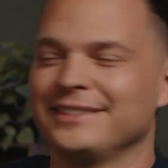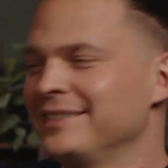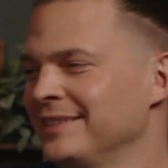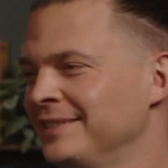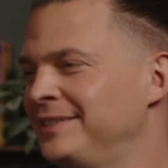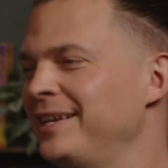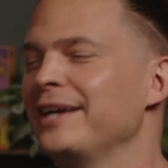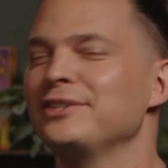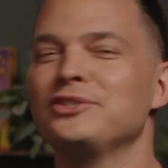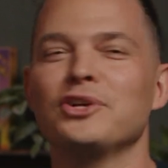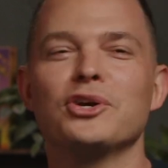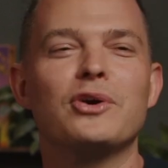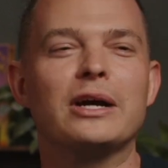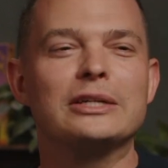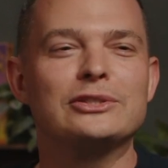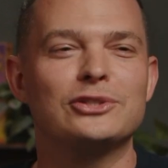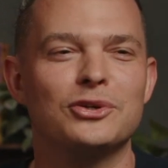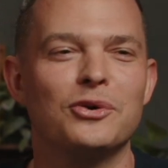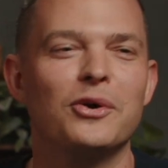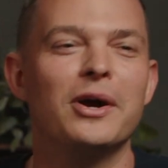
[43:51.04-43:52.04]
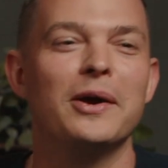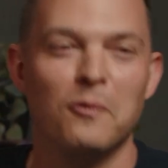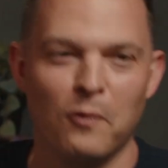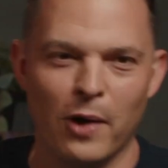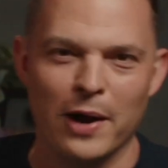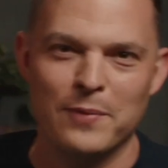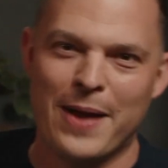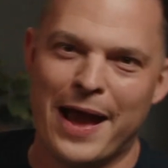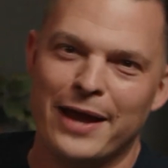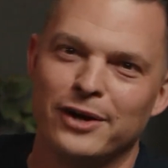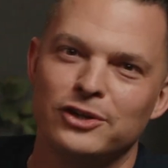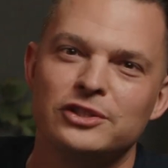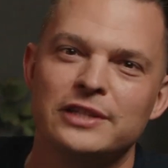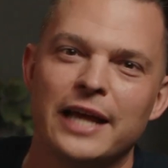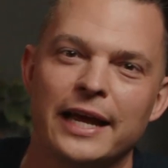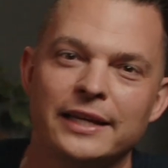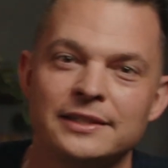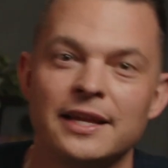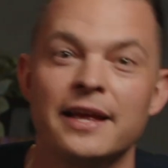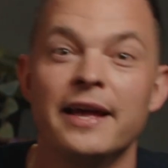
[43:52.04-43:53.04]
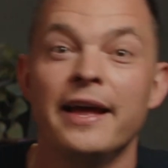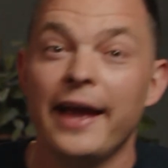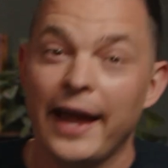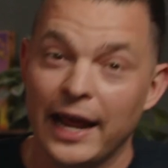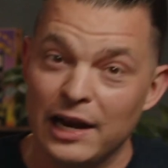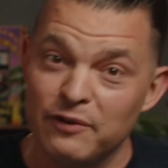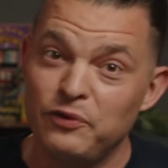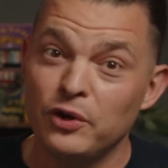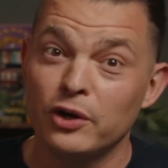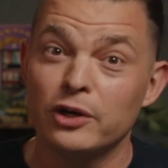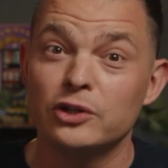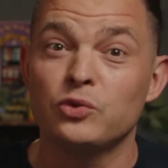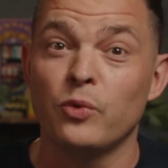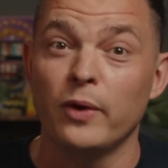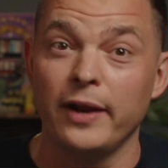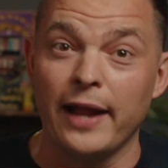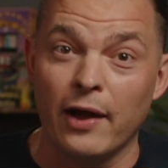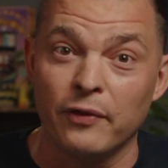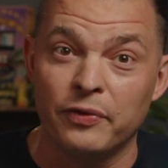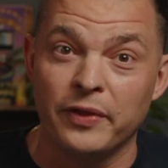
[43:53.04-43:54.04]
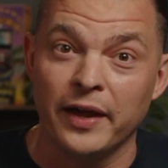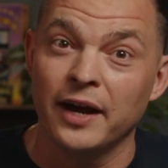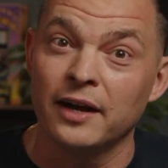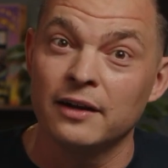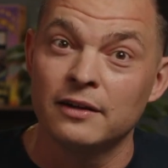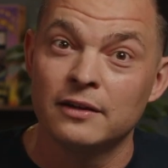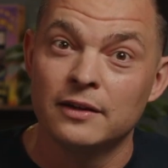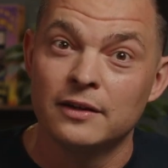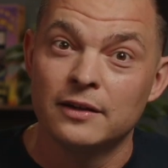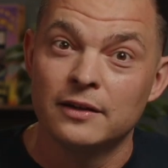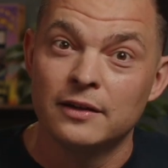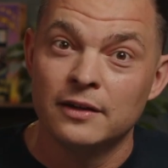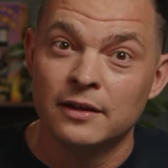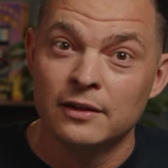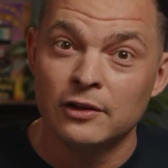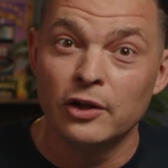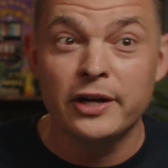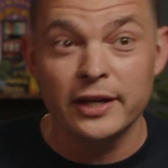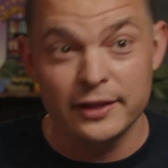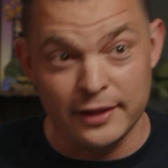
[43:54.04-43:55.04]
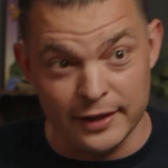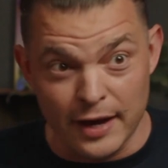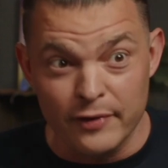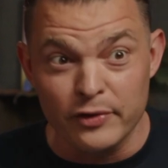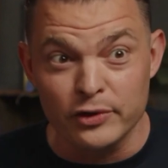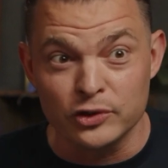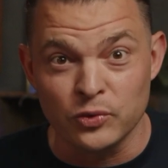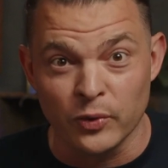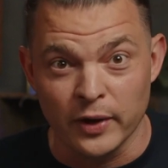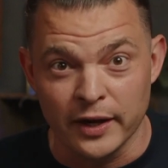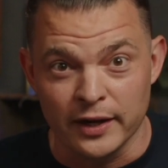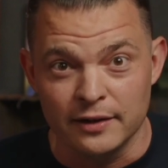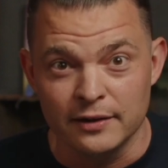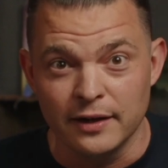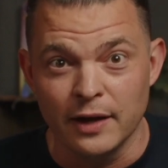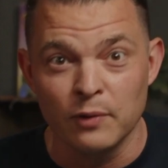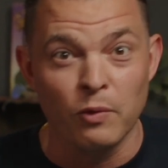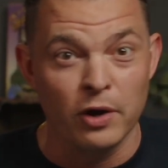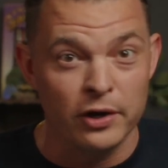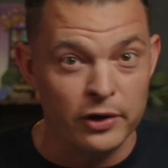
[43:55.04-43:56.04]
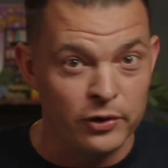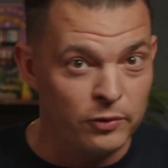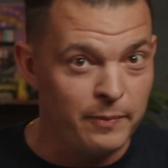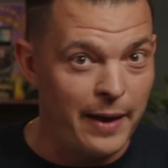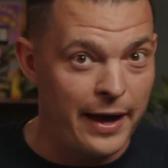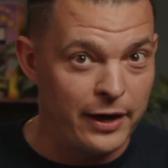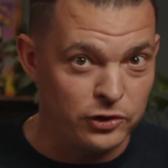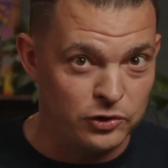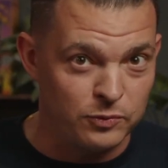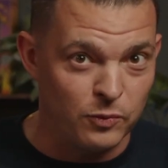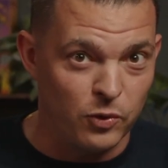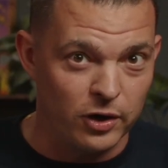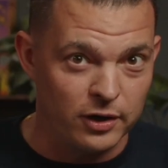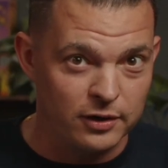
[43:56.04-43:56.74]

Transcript: Question for you, one matters less. And if you're a twin out there, We're so look at sorry. the other twin and wonder who matters Decide more.